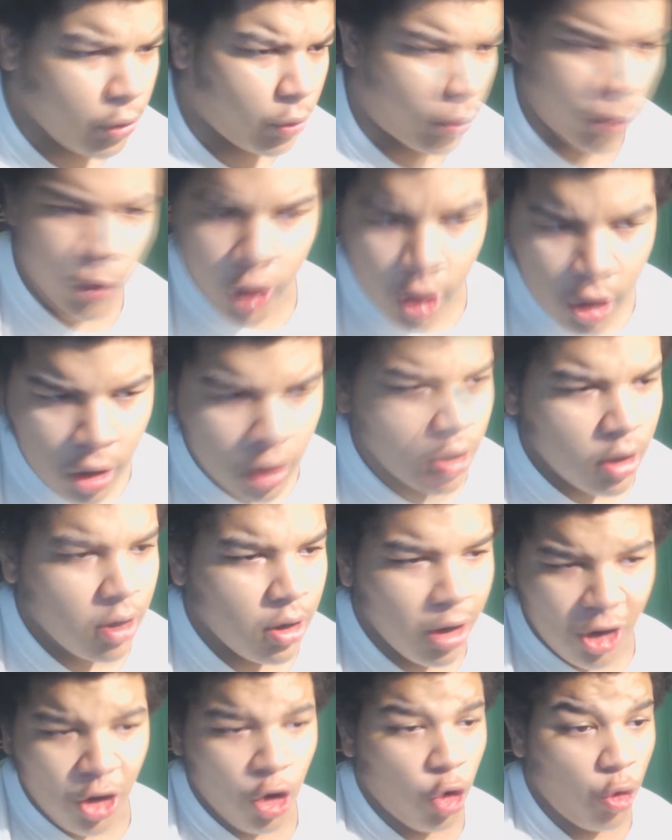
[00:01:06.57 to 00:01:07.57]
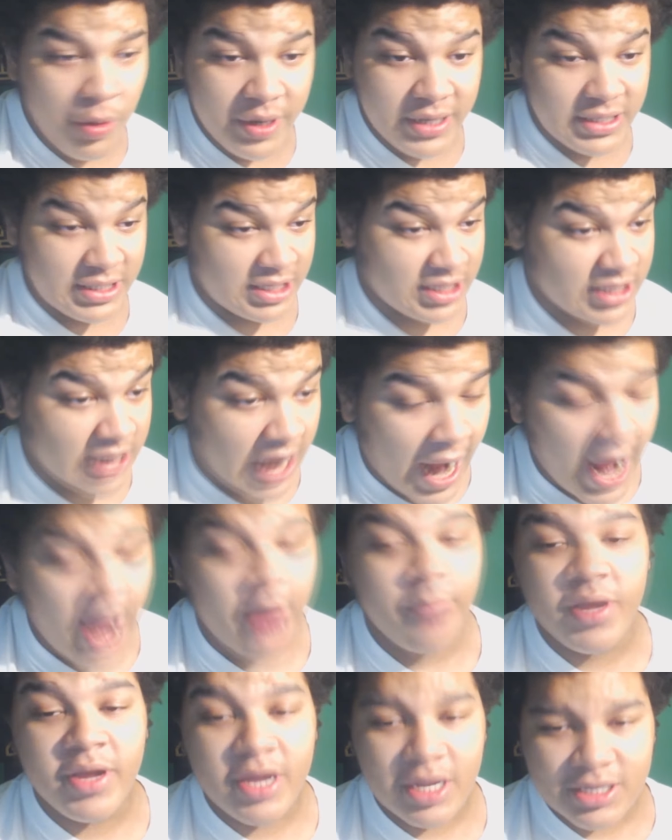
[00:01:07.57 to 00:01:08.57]
dude, who is this
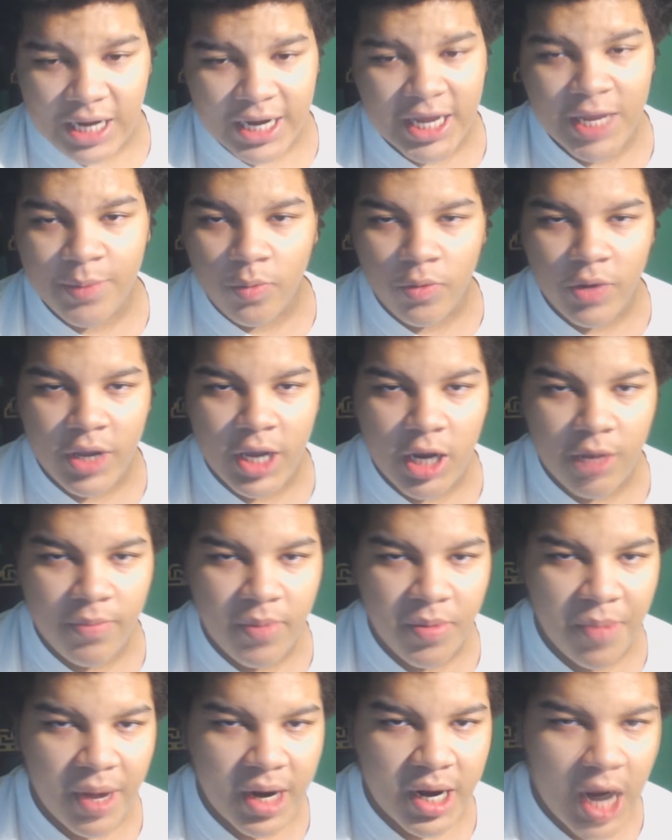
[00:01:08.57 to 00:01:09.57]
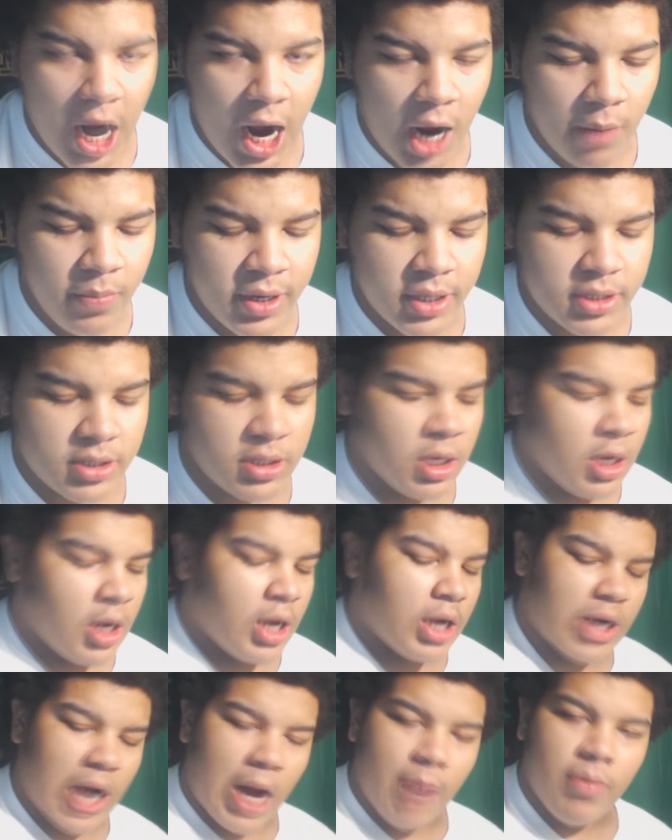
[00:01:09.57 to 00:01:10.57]
guy? Because I keep on getting him in my comments.
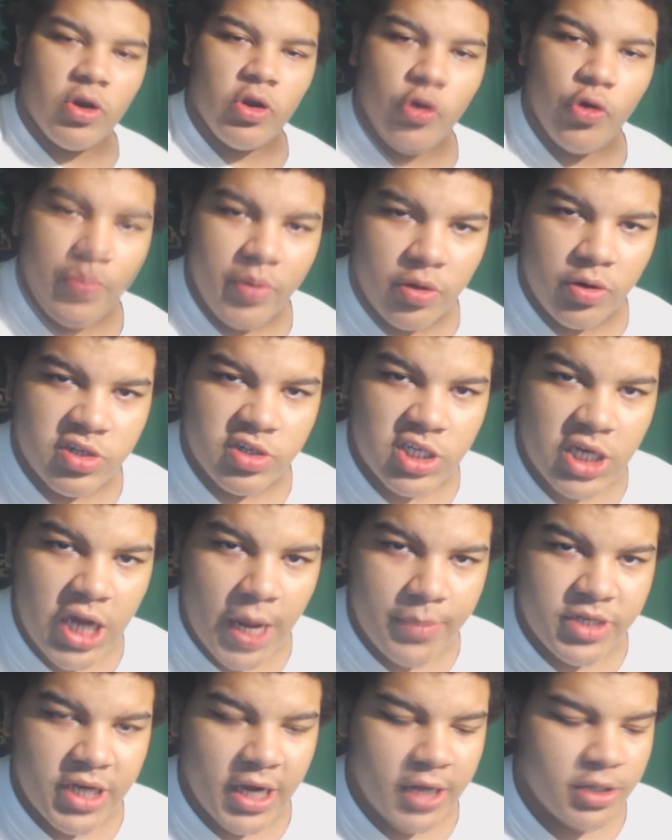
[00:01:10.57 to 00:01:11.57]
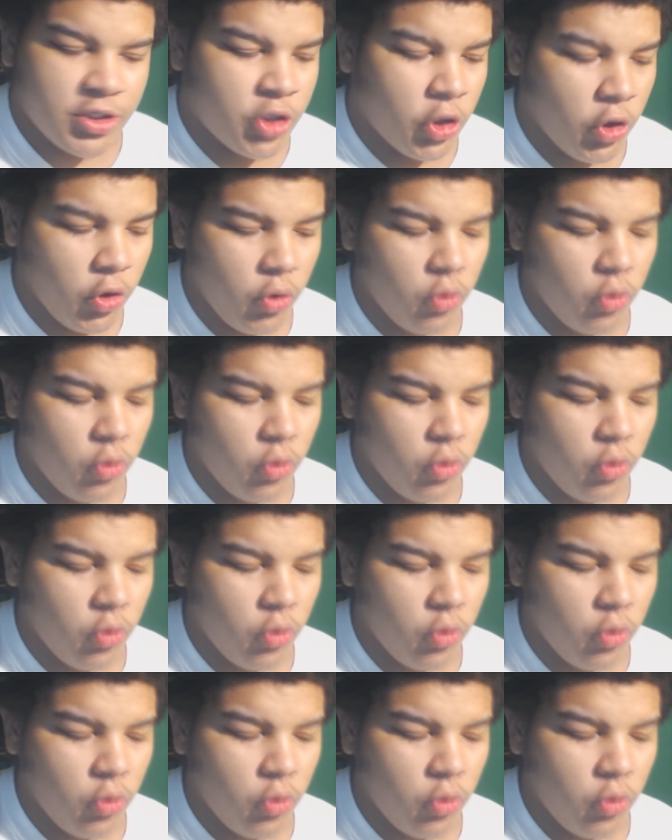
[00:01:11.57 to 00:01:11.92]
Got him a little bit on Snapchat